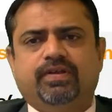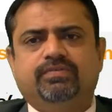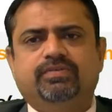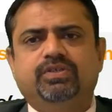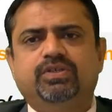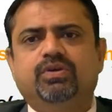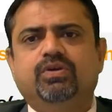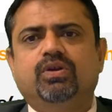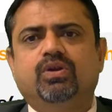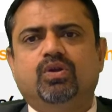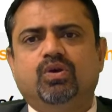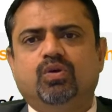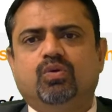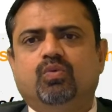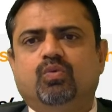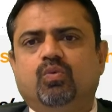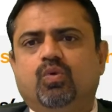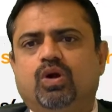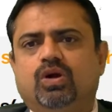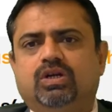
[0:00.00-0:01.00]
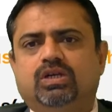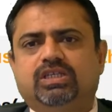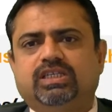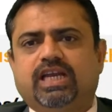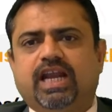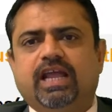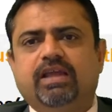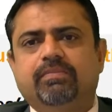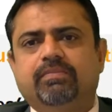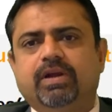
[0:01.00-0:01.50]
You'll know what
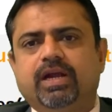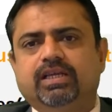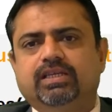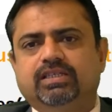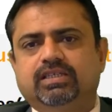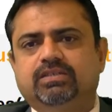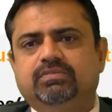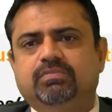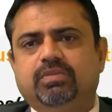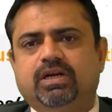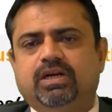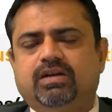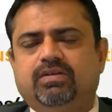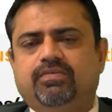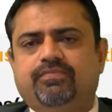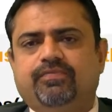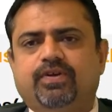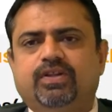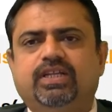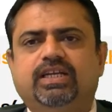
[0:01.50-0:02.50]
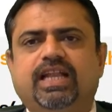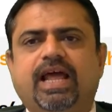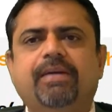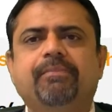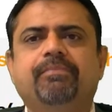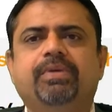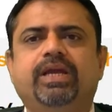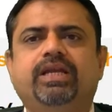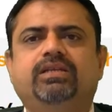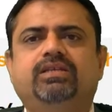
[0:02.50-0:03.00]
strike price is, but for the
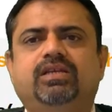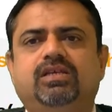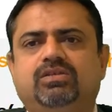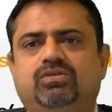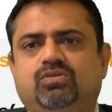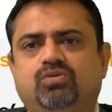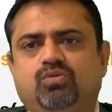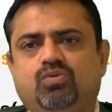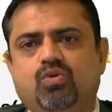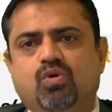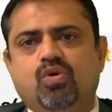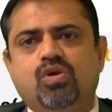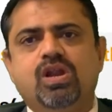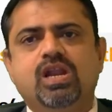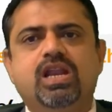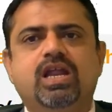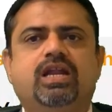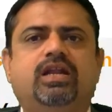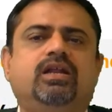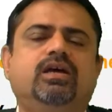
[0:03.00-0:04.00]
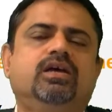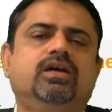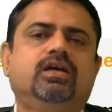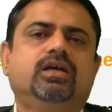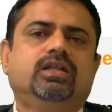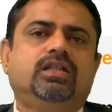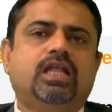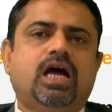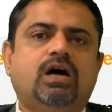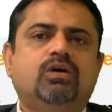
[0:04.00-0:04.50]
time being, just to correlate
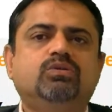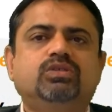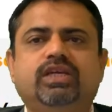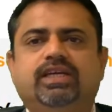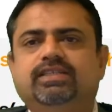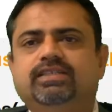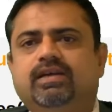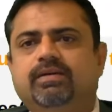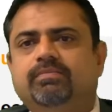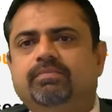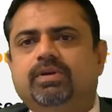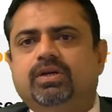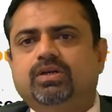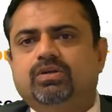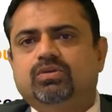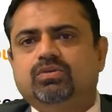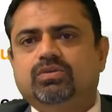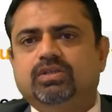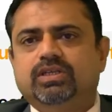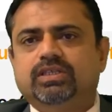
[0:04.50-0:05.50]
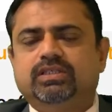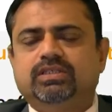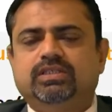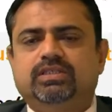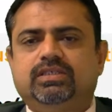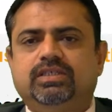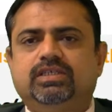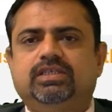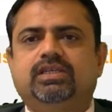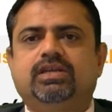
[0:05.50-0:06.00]
the house example to this,
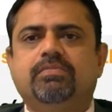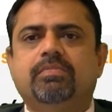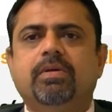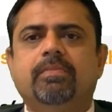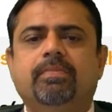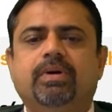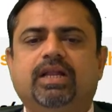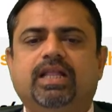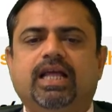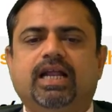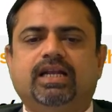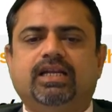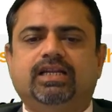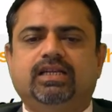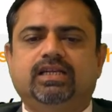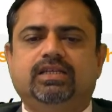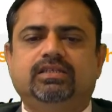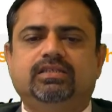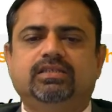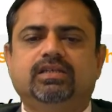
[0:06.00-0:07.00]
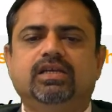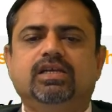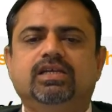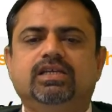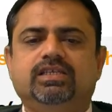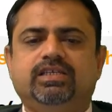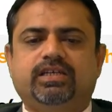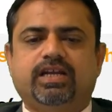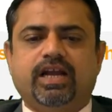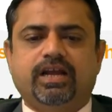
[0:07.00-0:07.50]
just remember that it is
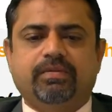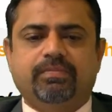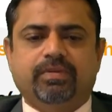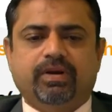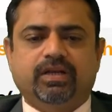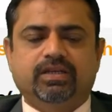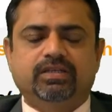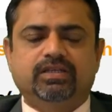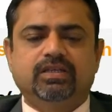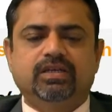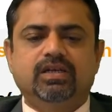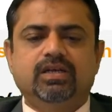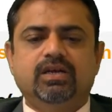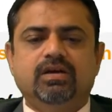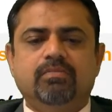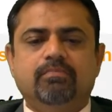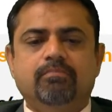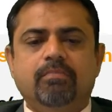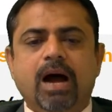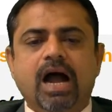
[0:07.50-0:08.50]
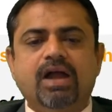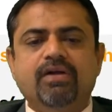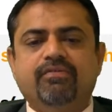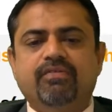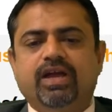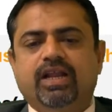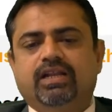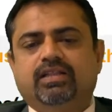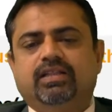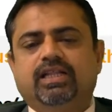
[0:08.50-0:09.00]
strike price. By
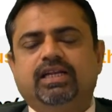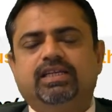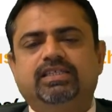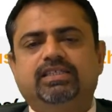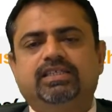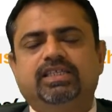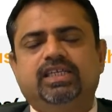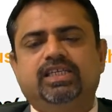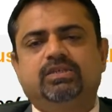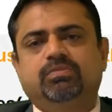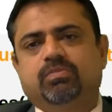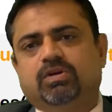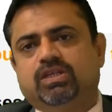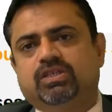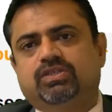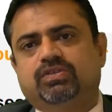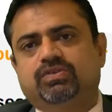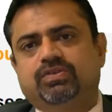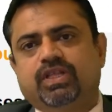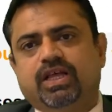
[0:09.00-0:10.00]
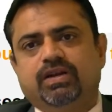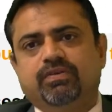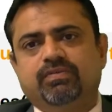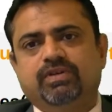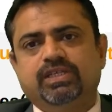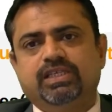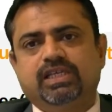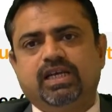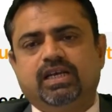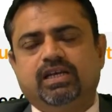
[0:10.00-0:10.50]
when, that is 6 months that we
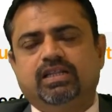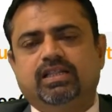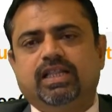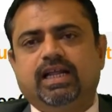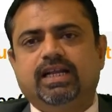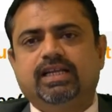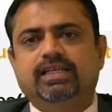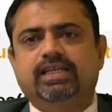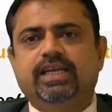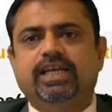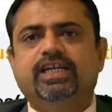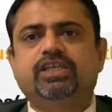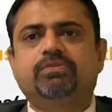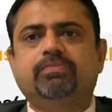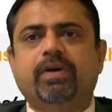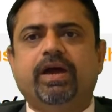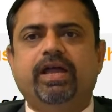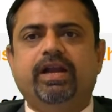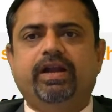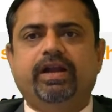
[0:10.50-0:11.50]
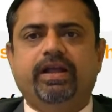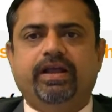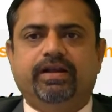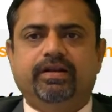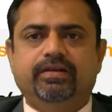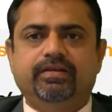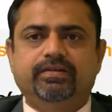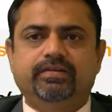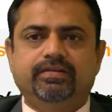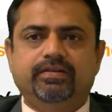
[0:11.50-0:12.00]
said, that is the expiry date,
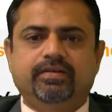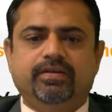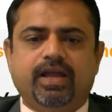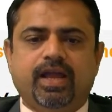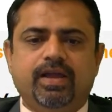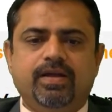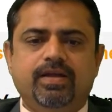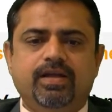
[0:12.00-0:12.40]
okay?